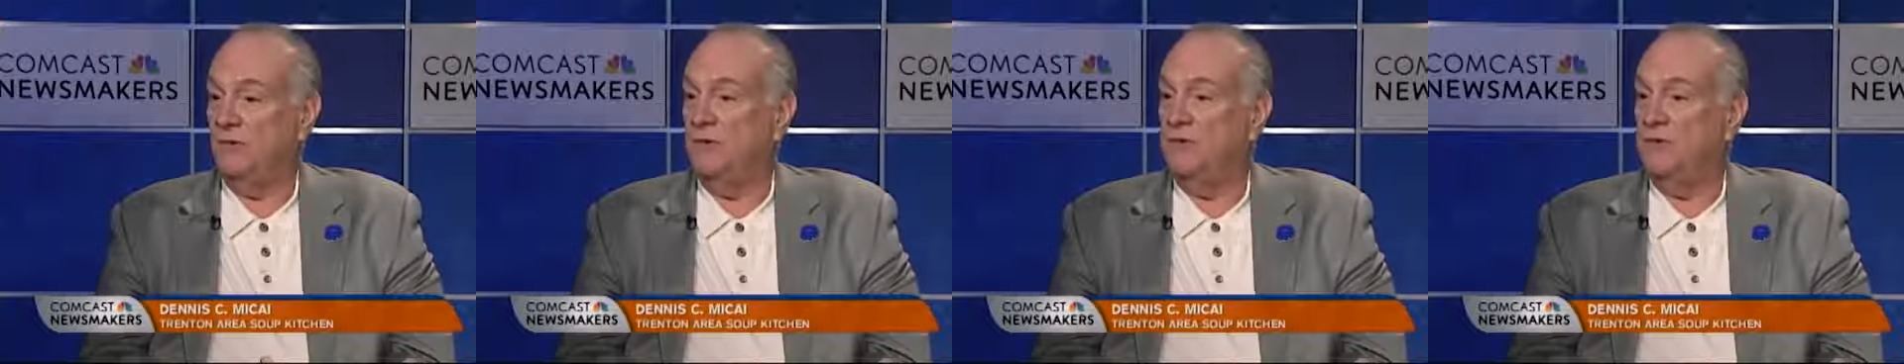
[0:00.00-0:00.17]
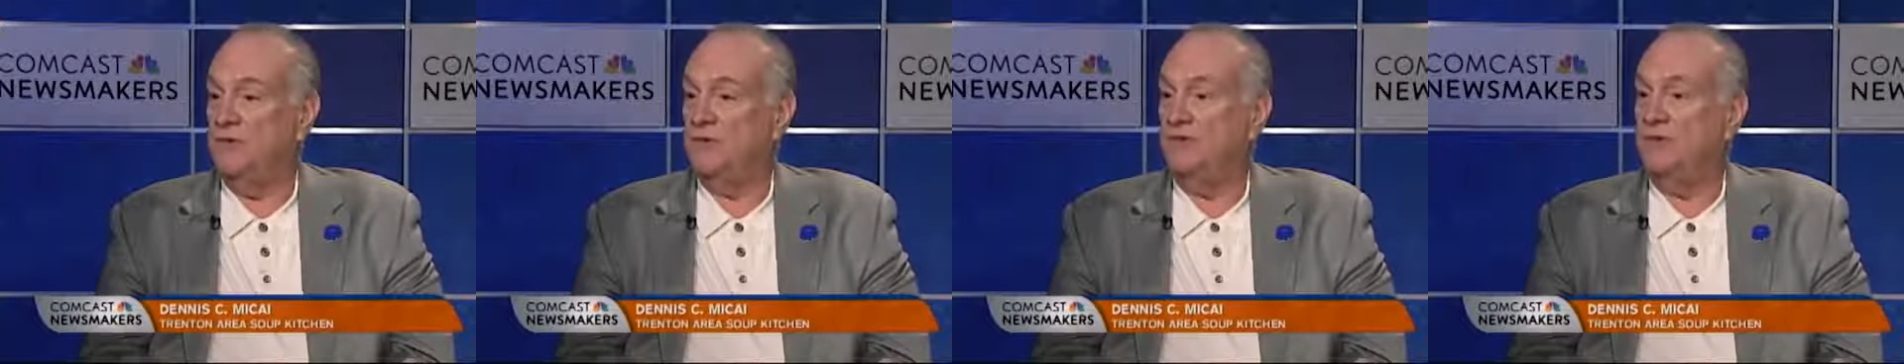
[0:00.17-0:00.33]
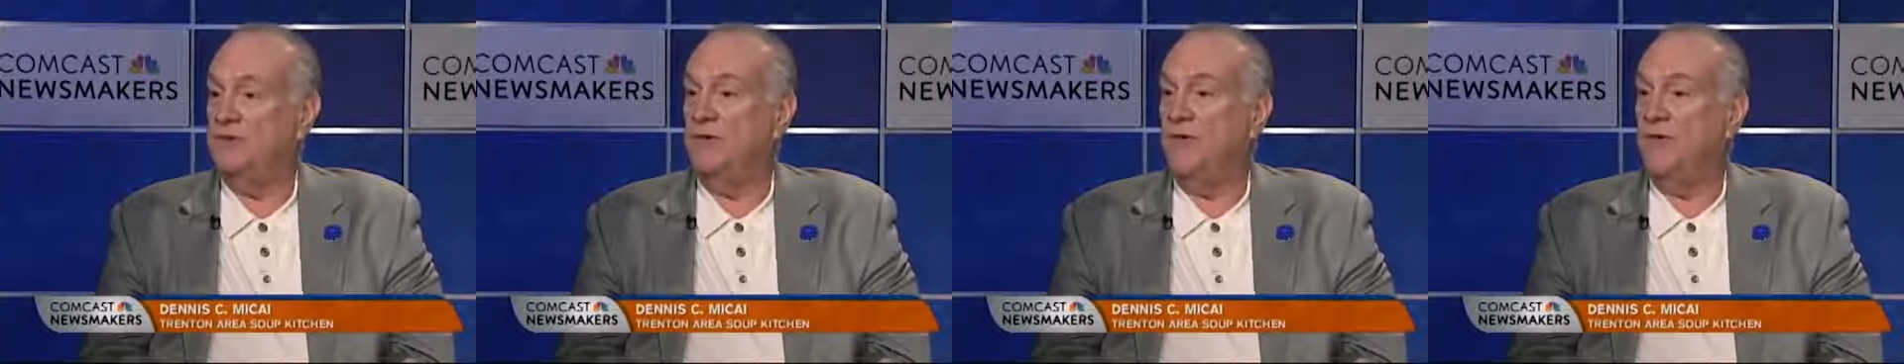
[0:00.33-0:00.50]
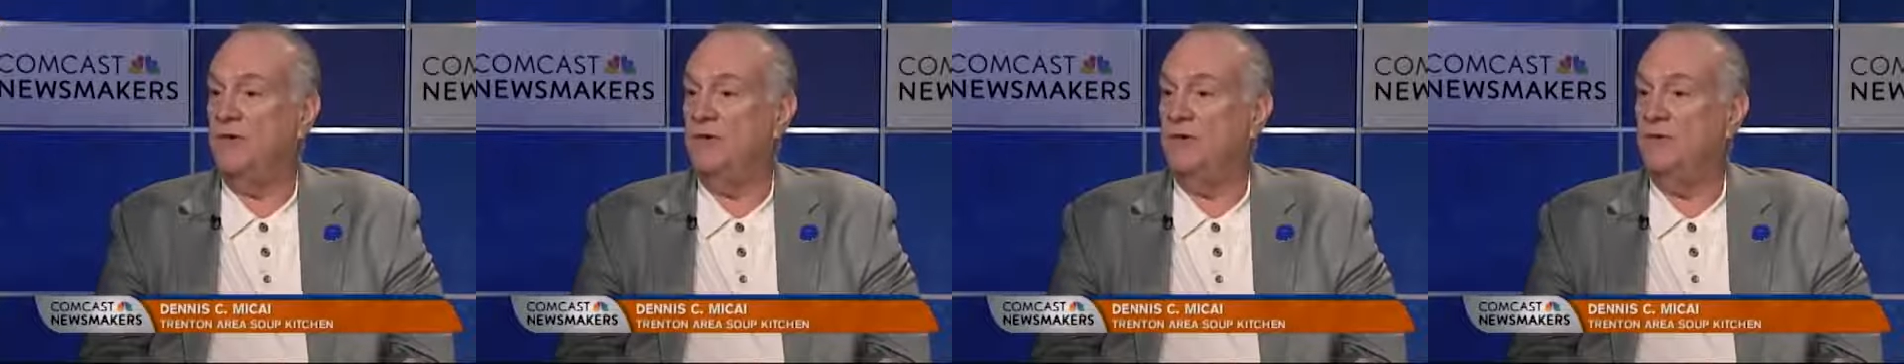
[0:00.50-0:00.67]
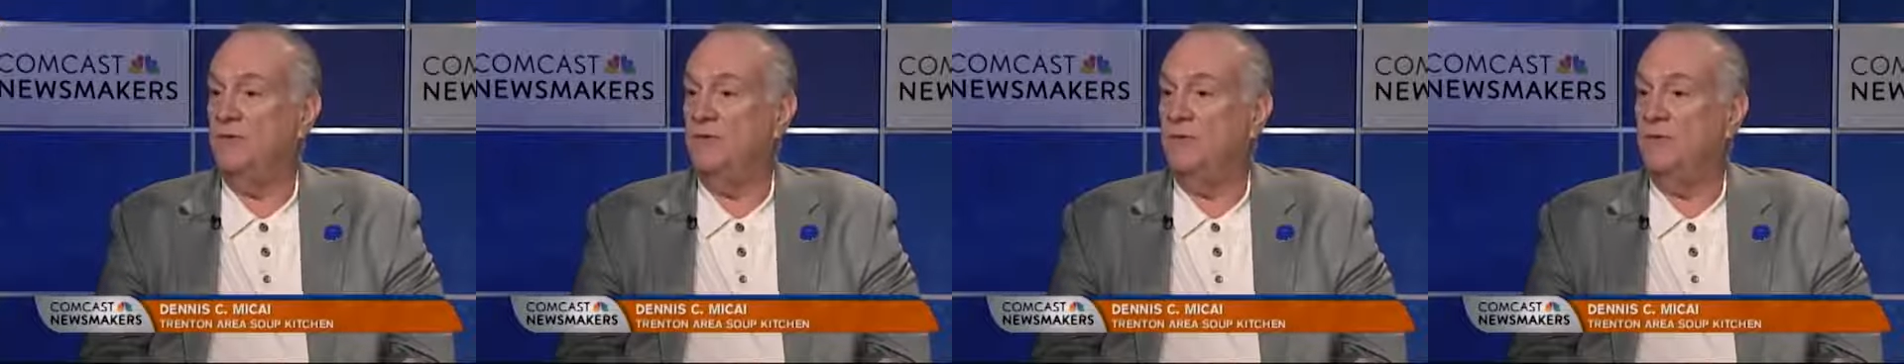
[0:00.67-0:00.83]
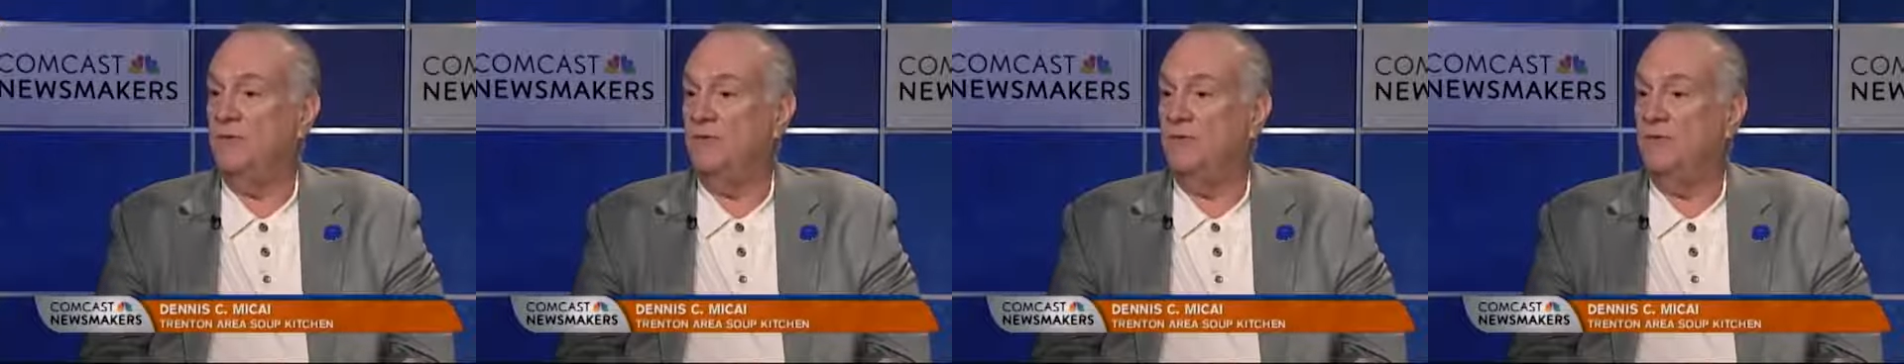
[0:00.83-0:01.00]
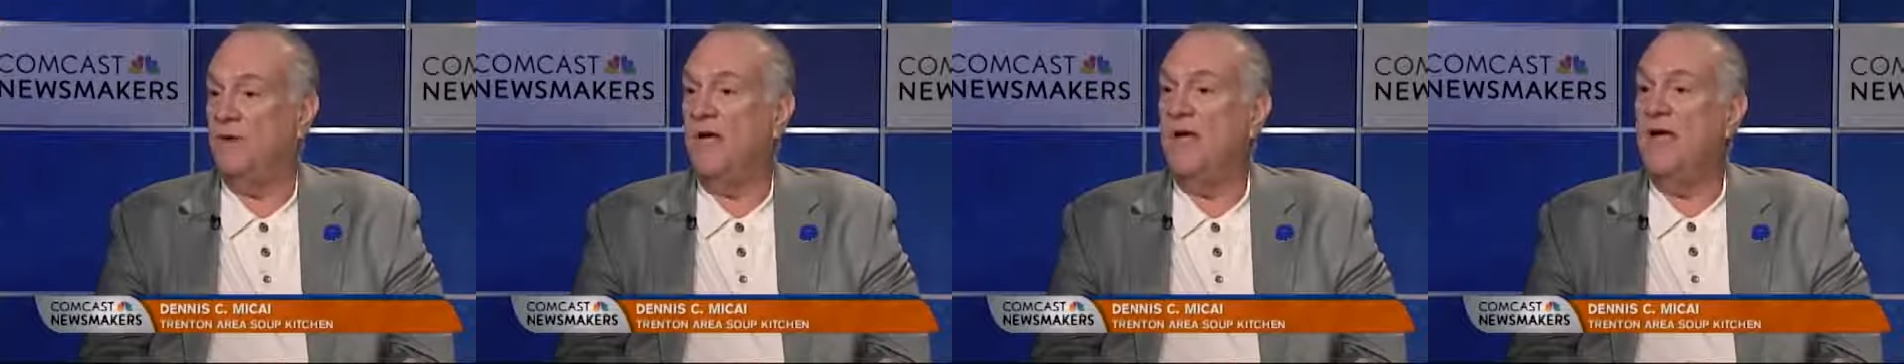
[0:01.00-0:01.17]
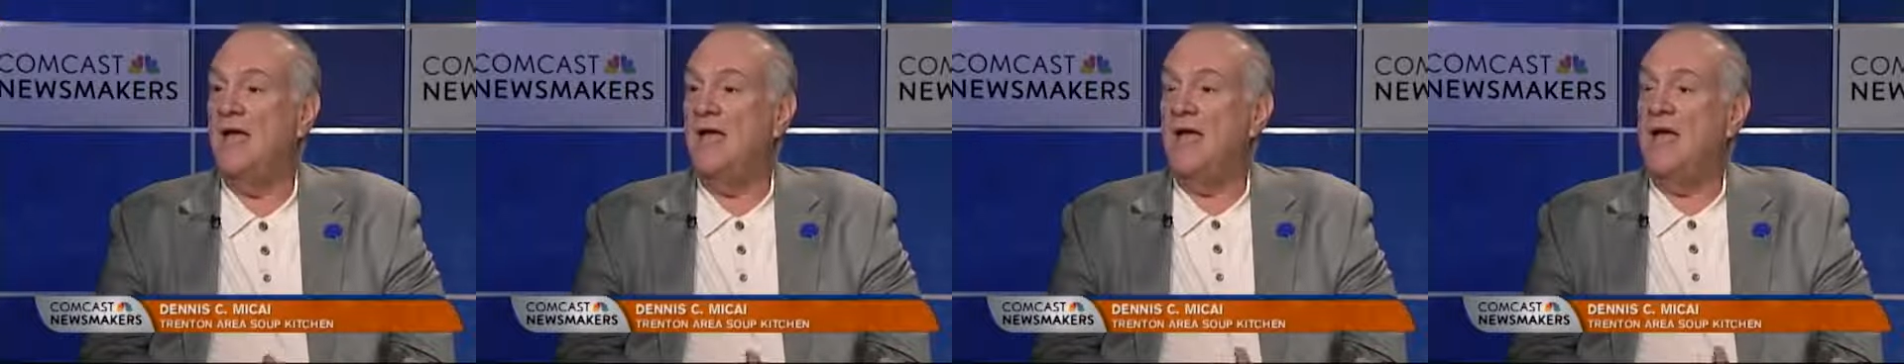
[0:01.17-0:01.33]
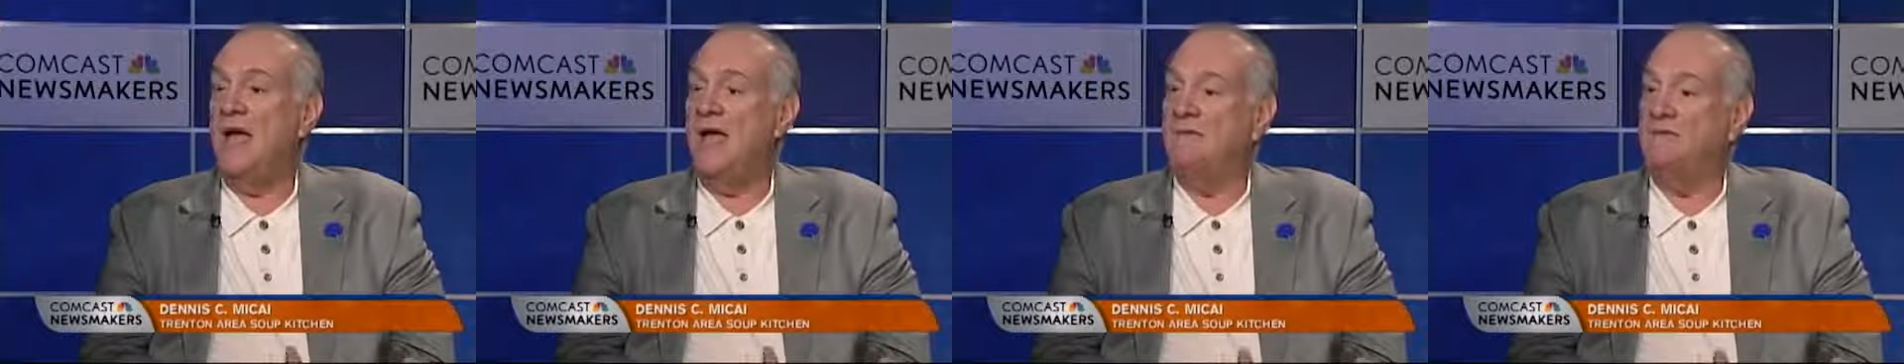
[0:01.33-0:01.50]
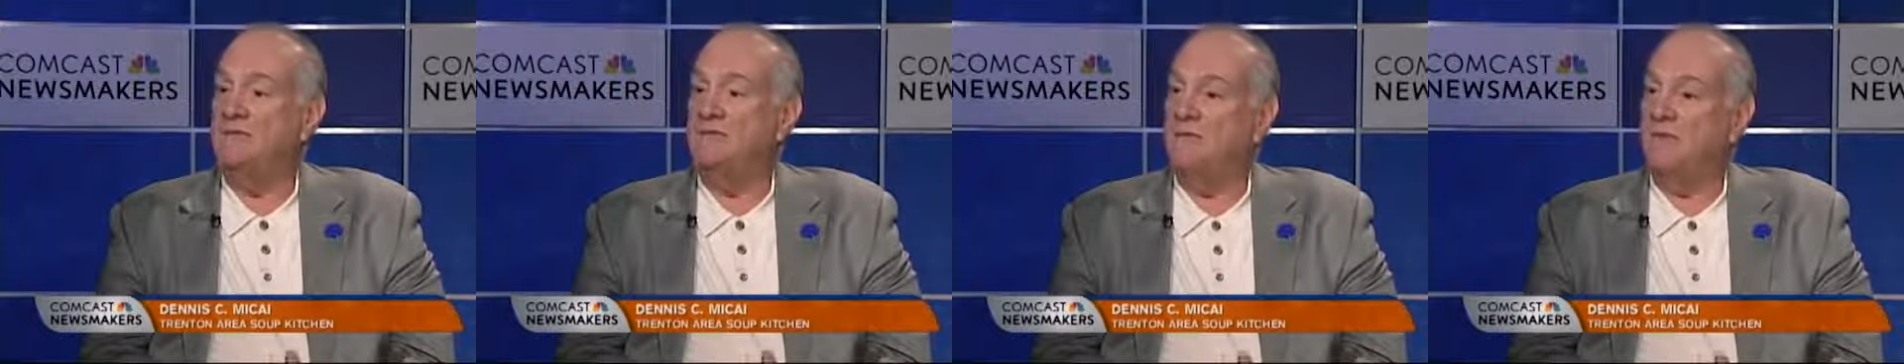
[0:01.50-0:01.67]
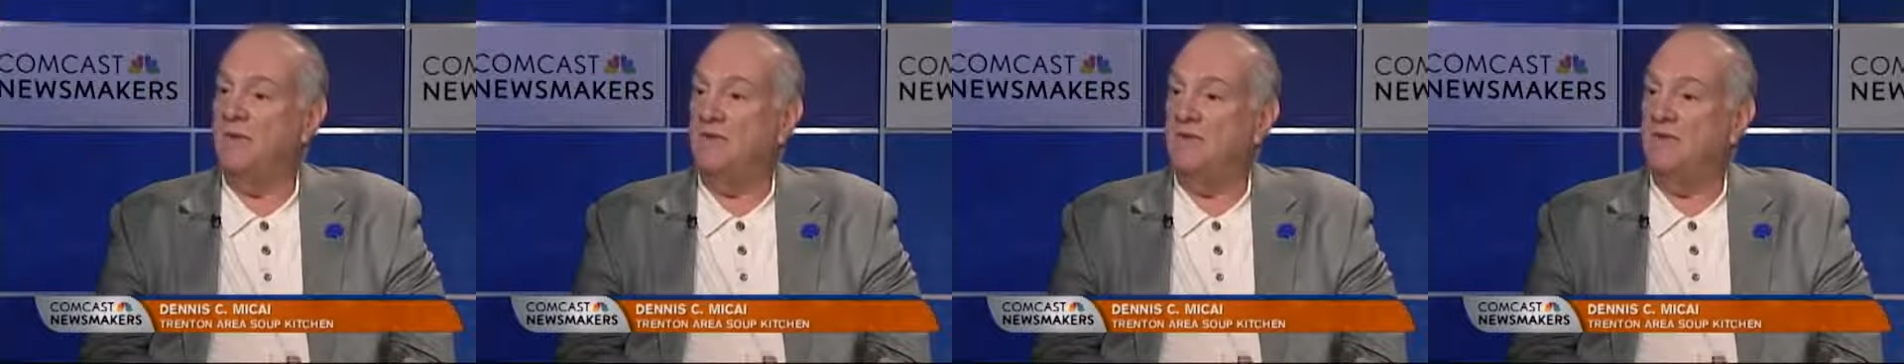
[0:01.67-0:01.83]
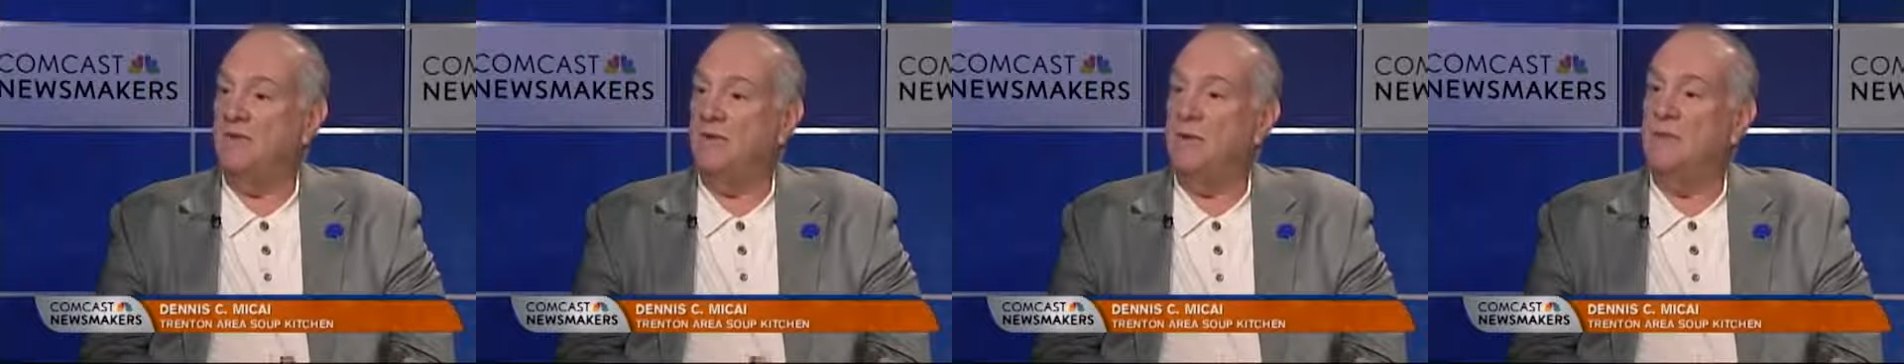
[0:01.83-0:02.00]
illness and or have
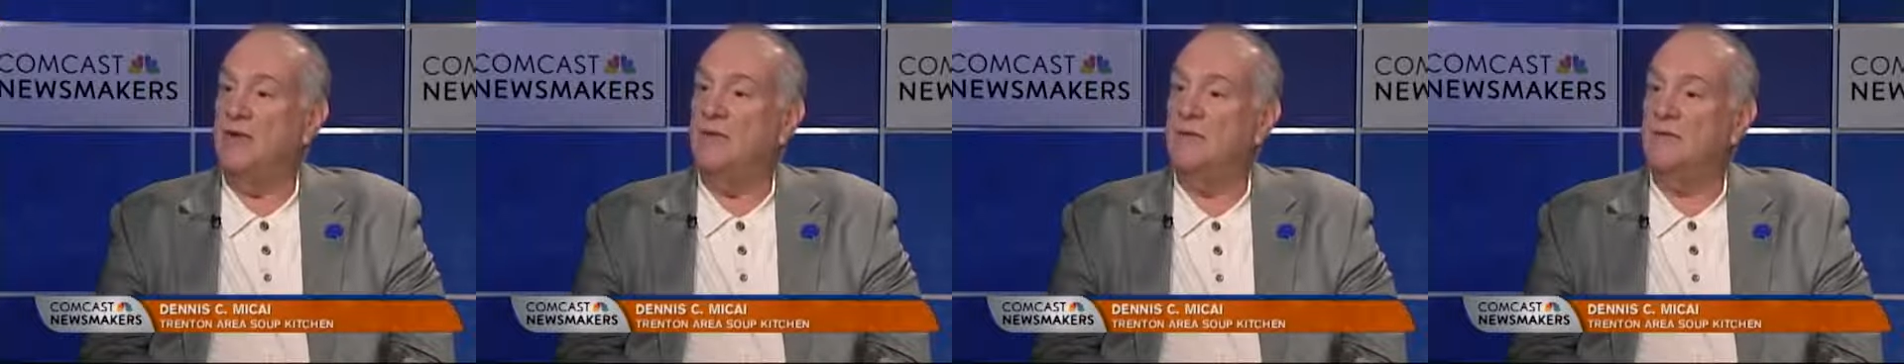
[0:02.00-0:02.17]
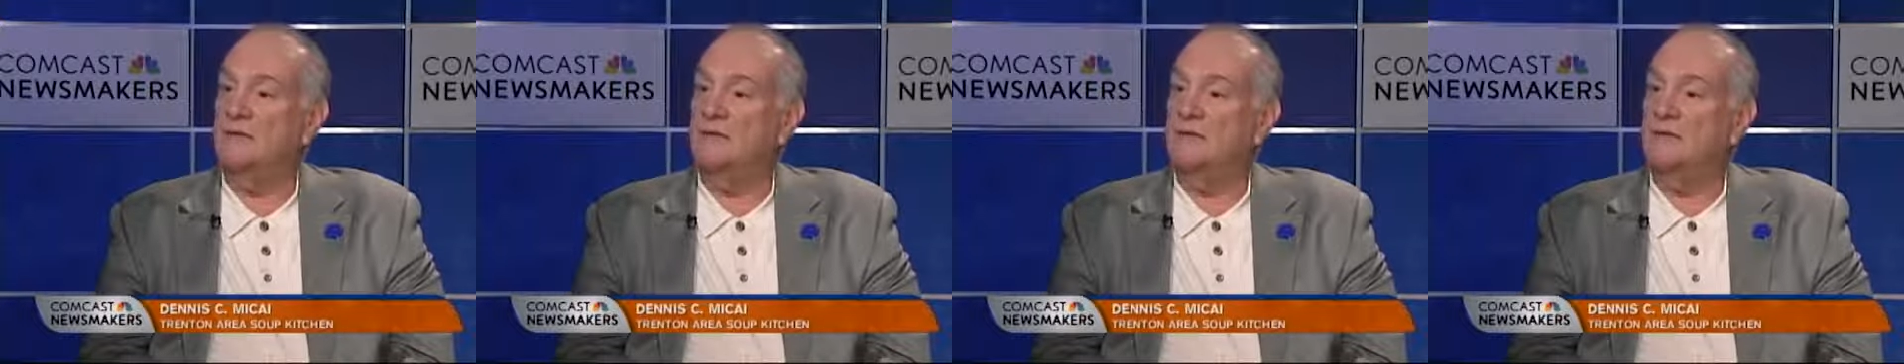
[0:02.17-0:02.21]
some